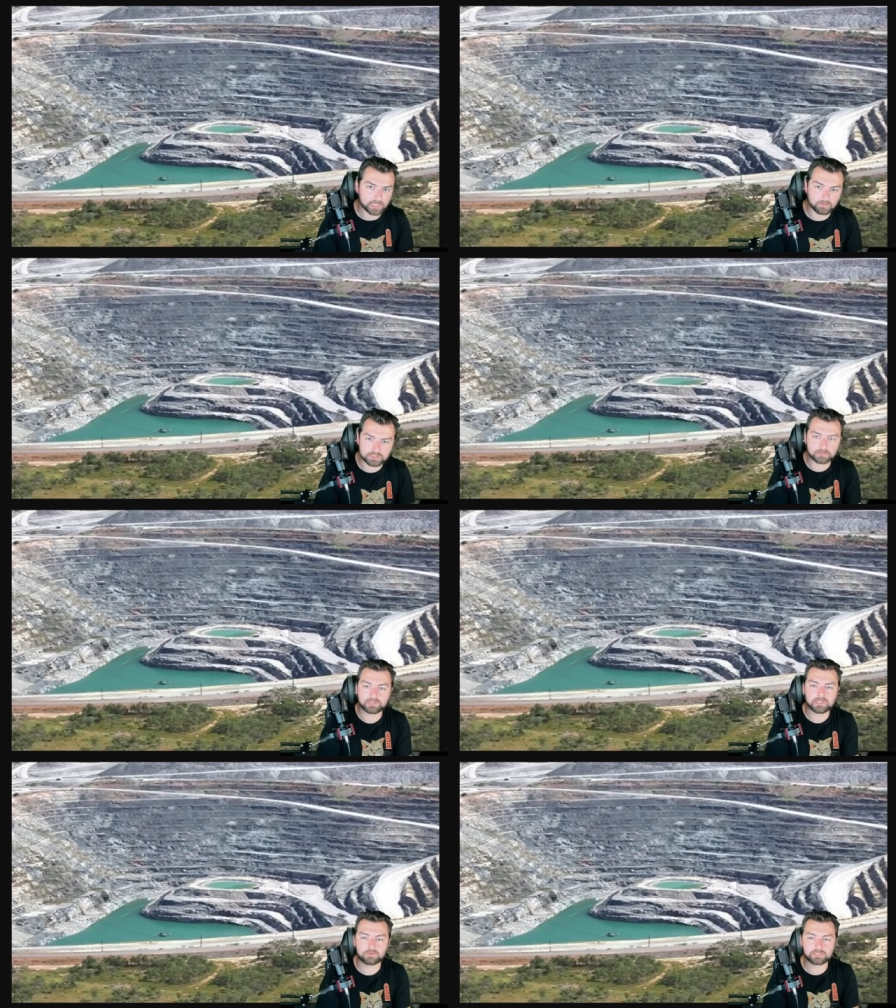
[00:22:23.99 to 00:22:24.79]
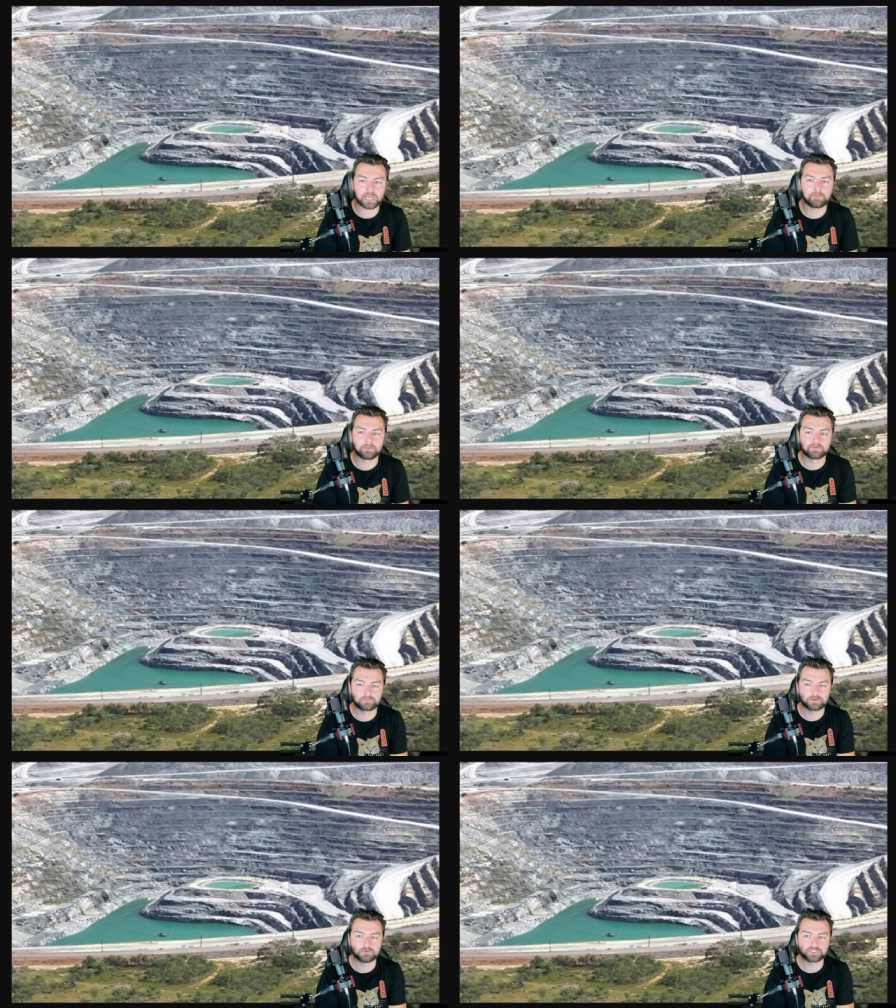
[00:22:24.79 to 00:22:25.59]
It was something that was capable of
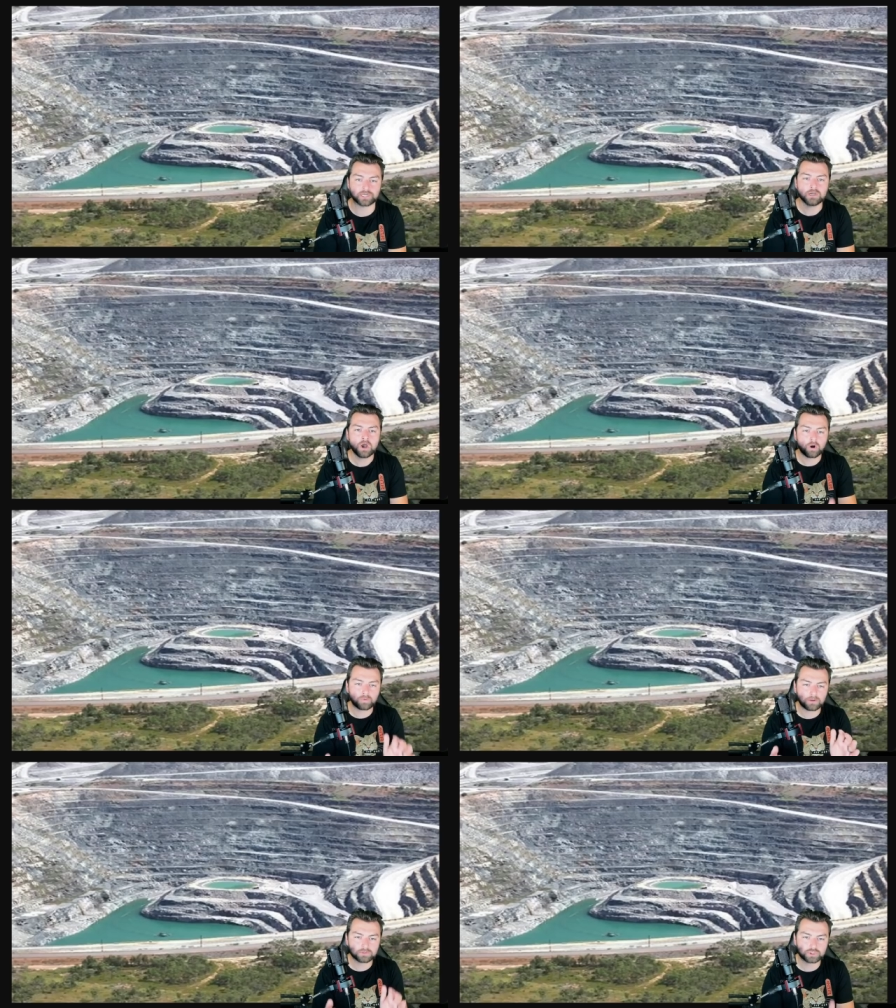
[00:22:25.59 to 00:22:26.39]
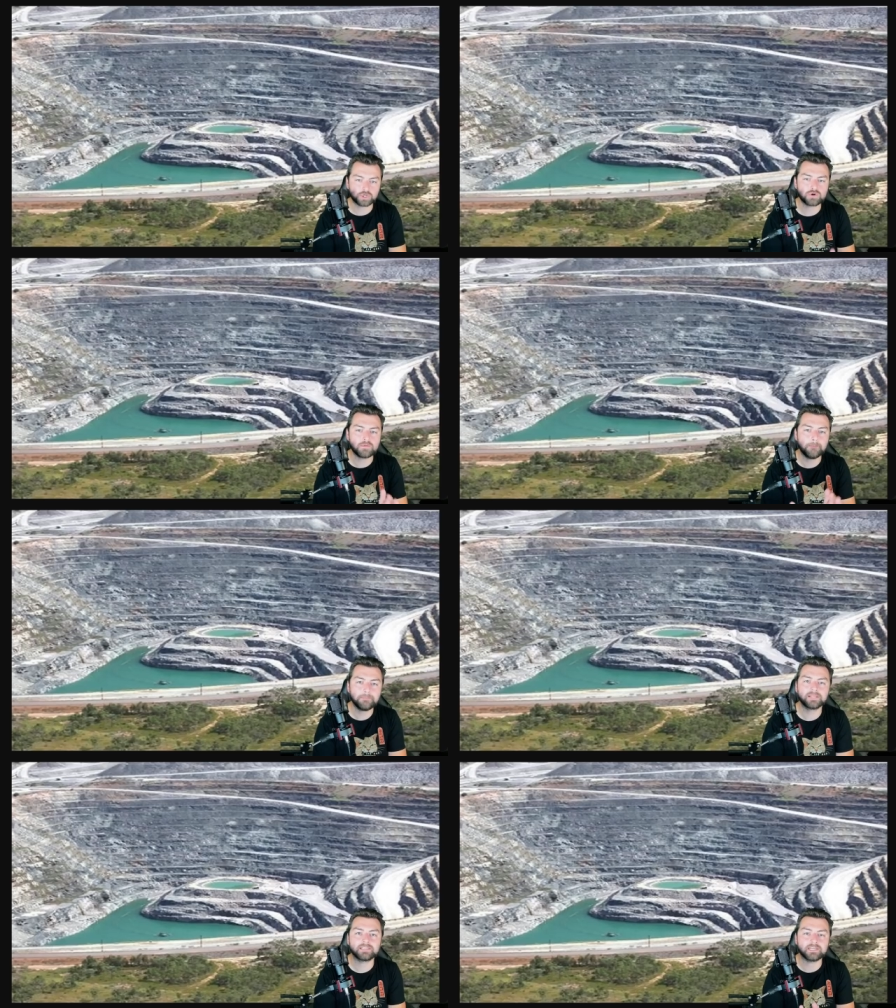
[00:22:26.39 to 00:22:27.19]
producing around 2
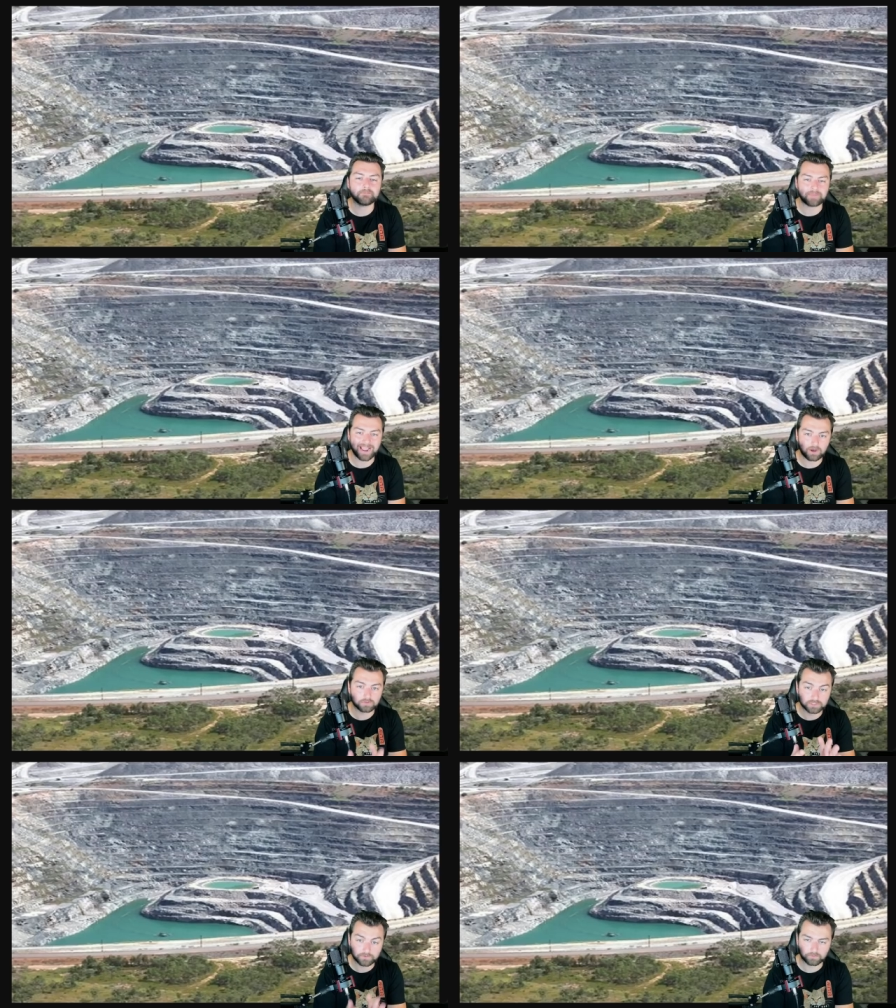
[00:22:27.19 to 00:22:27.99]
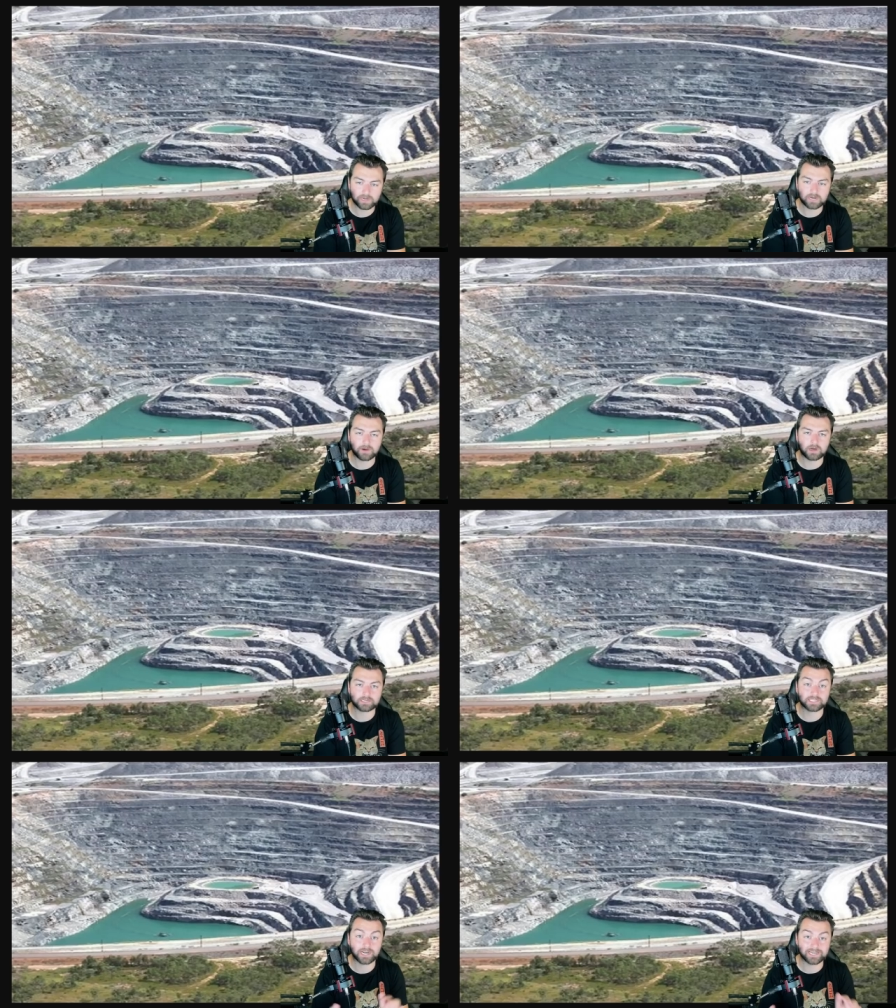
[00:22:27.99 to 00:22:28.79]
million pounds of uranium
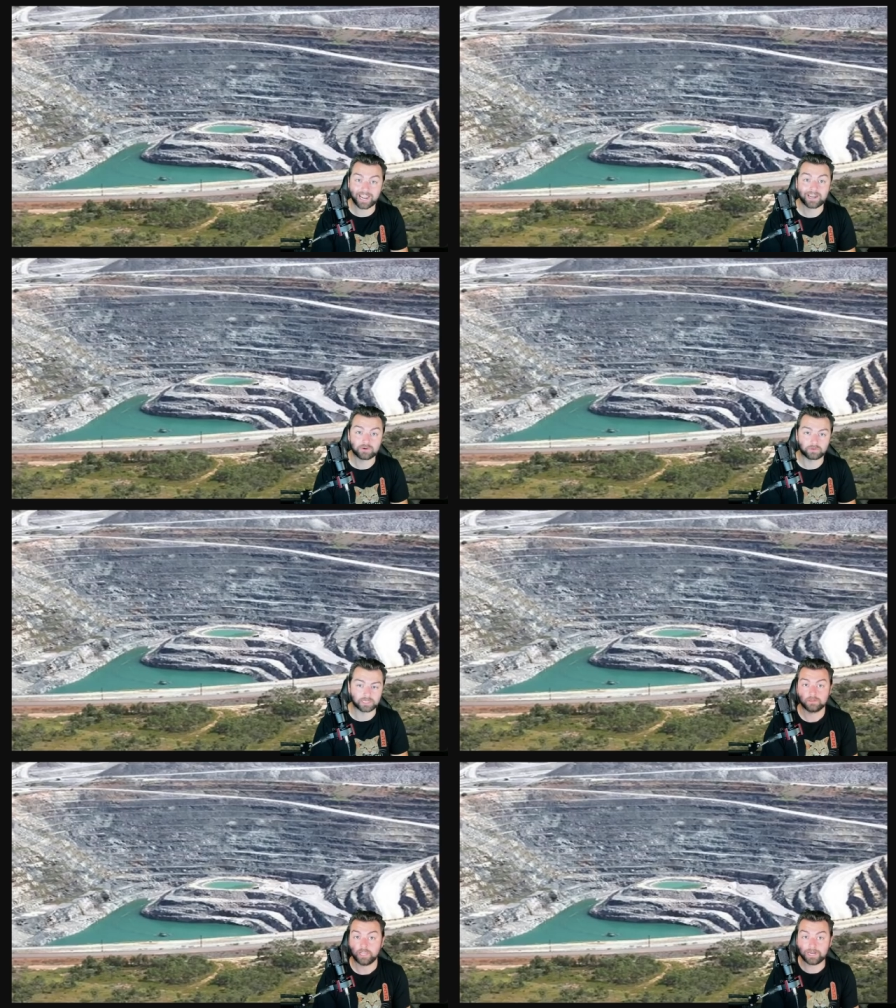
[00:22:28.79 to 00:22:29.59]
oxide annually,